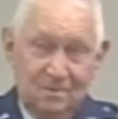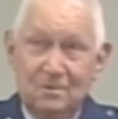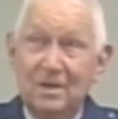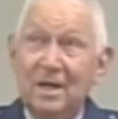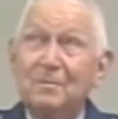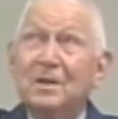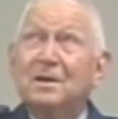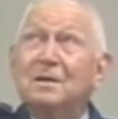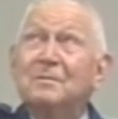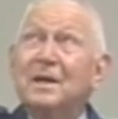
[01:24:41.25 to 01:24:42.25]
stream that
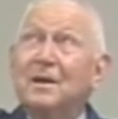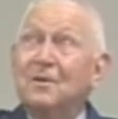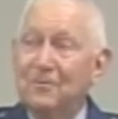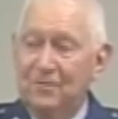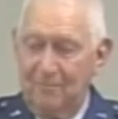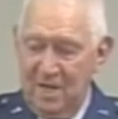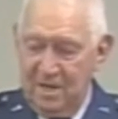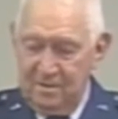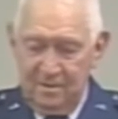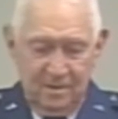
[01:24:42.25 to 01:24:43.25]
come down off the
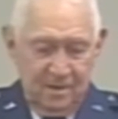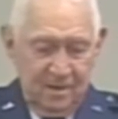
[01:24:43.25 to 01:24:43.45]
mountain